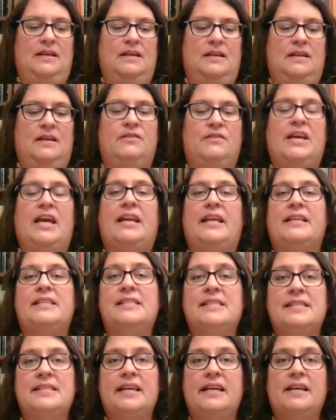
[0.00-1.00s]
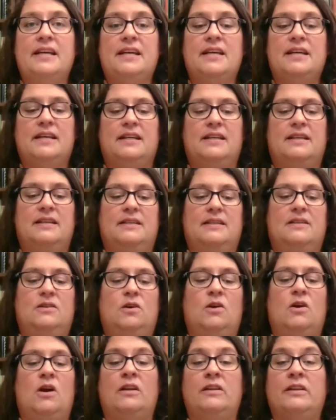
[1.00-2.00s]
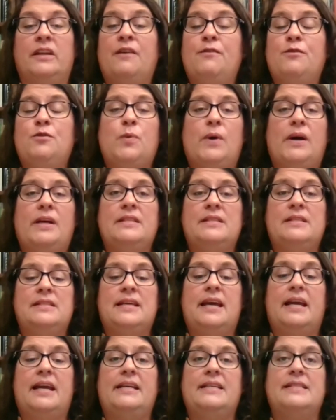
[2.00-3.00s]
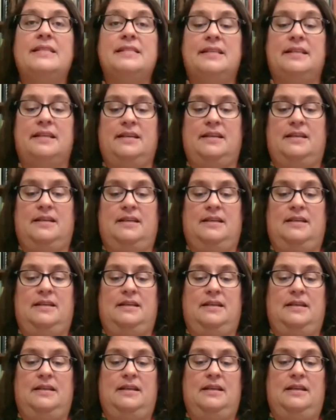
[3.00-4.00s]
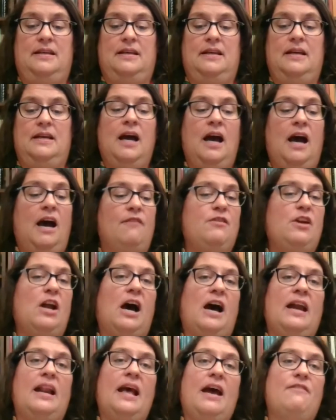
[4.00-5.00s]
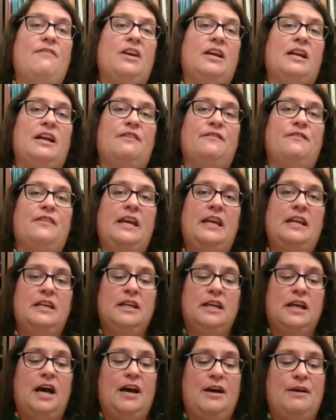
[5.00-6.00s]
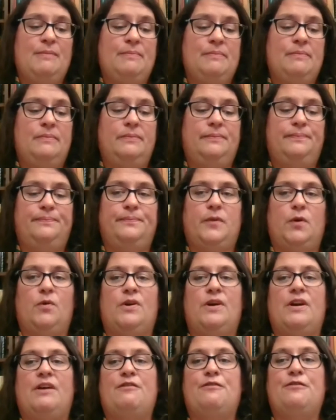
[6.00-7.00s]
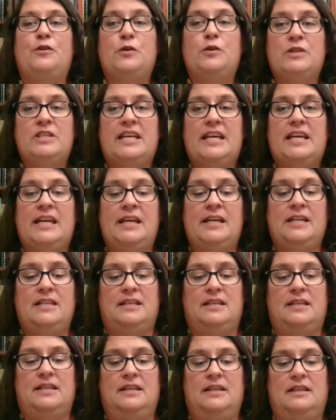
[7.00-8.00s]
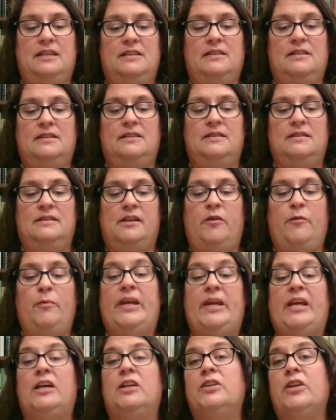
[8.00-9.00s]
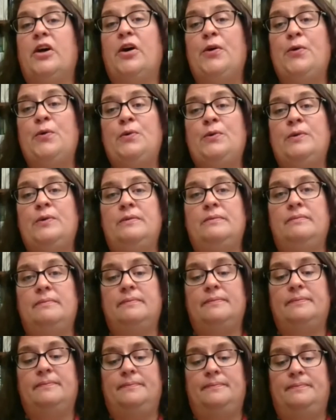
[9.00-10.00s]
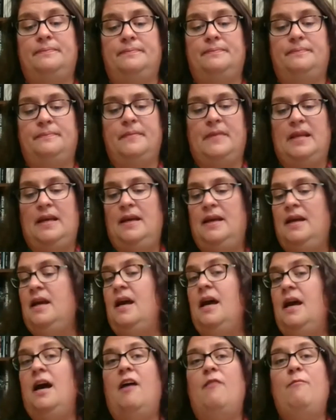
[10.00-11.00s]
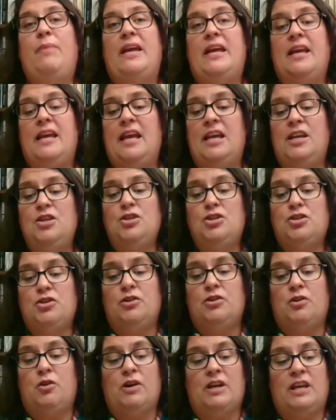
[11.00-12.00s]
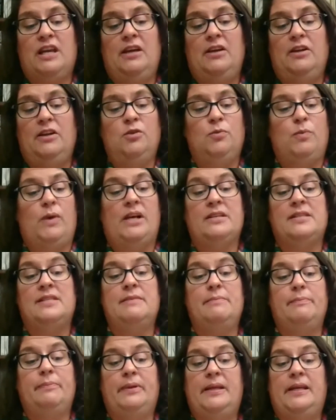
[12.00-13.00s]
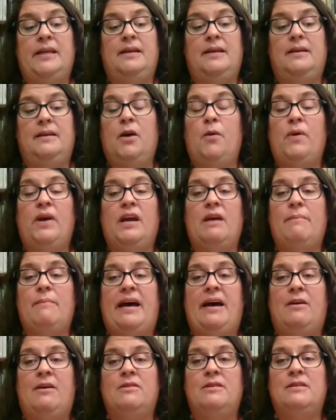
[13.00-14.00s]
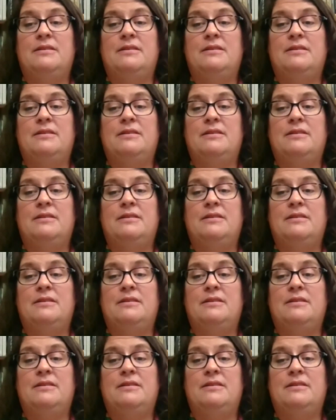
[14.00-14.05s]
of getting sick or a loved one's getting sick, of not having enough income or enough food to eat, of being alone, of being injured or killed while simply going about